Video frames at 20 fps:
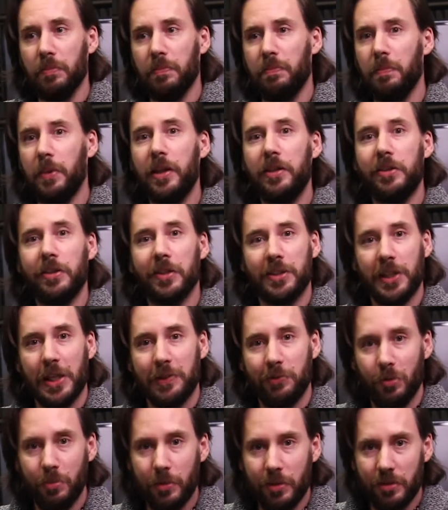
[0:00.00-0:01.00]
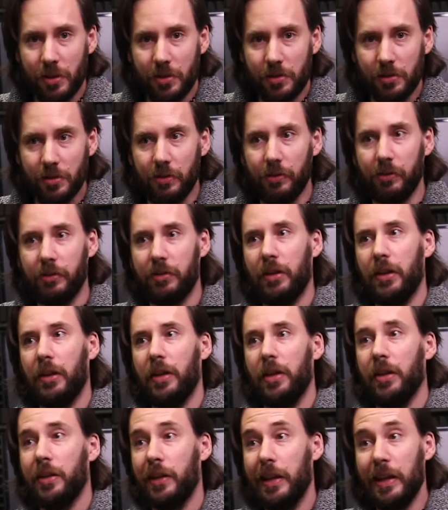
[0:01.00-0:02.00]
be successful musicians,
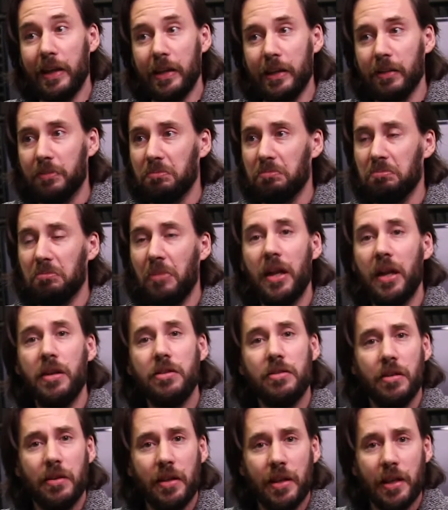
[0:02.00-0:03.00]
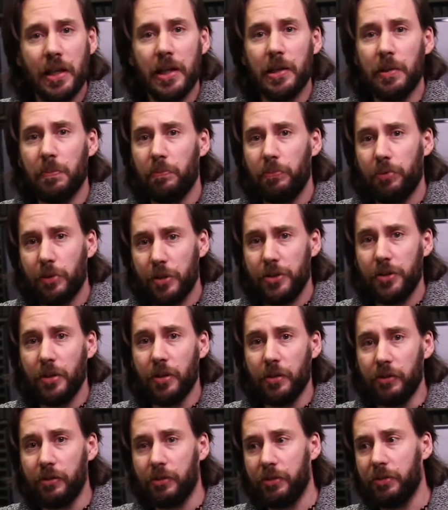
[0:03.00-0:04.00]
gig, engineer,
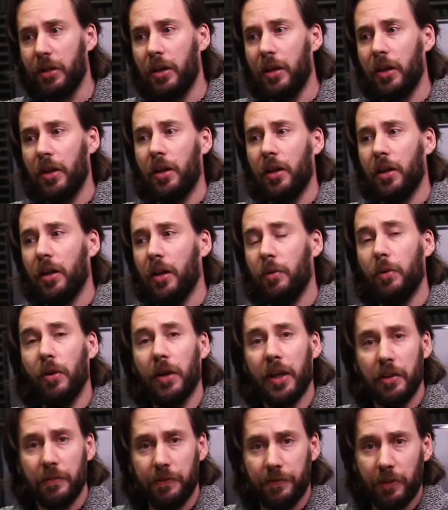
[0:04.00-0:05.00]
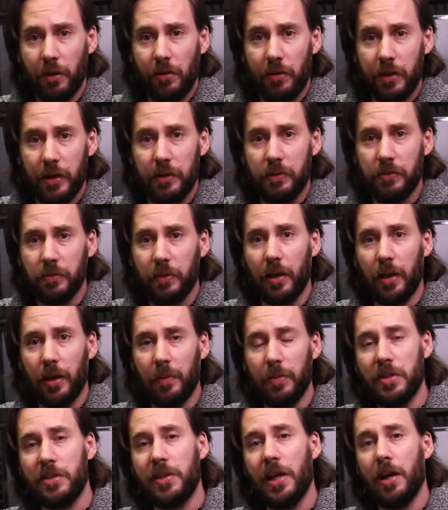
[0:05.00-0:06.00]
produce, work in Foley,
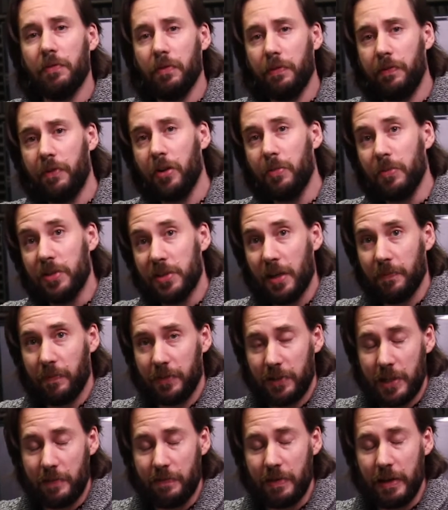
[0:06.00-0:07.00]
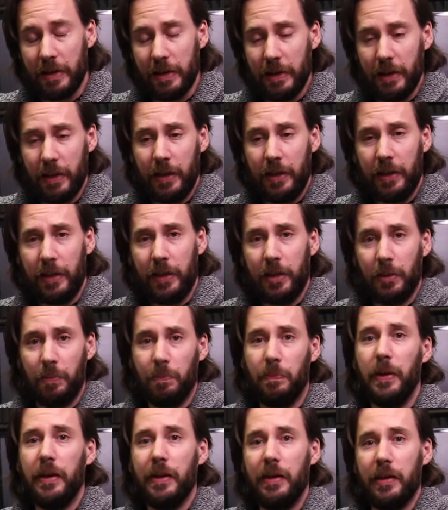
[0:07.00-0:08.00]
and sound for film, sound for TV.
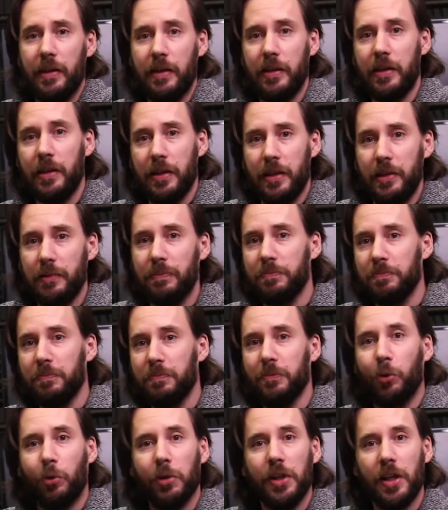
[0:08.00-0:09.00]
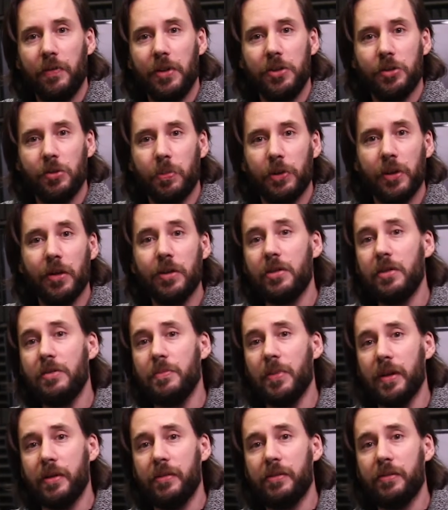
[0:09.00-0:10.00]
Be audiovisual production
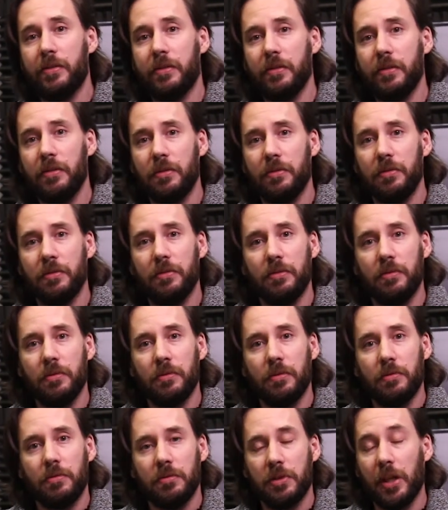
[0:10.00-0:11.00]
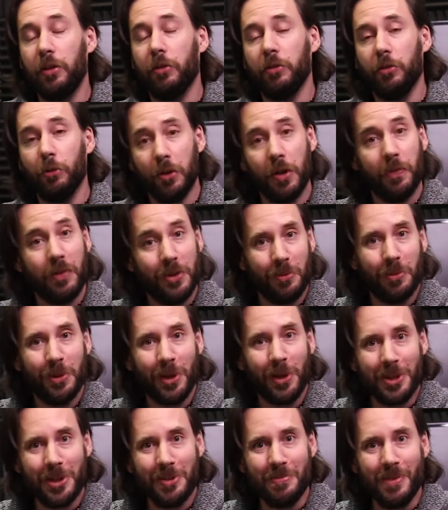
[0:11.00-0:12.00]
based, take on audiovisual
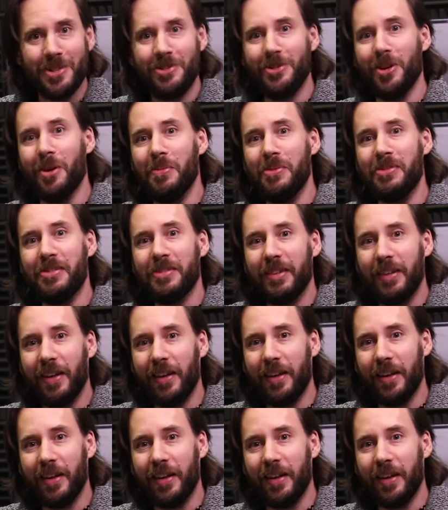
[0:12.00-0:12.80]
production based jobs.